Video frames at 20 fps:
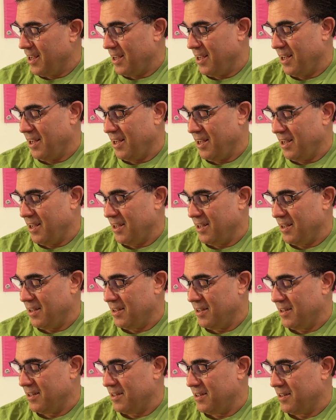
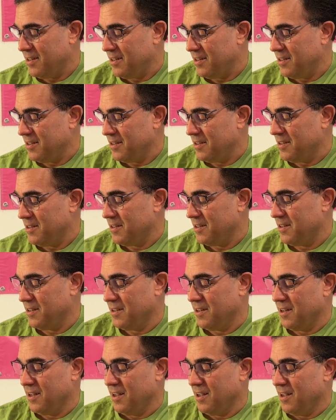And
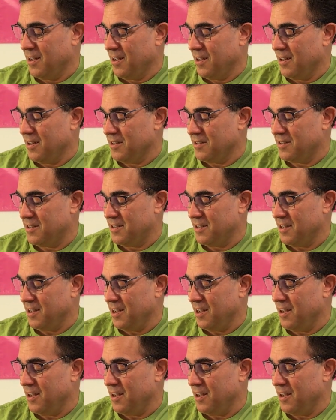let's see,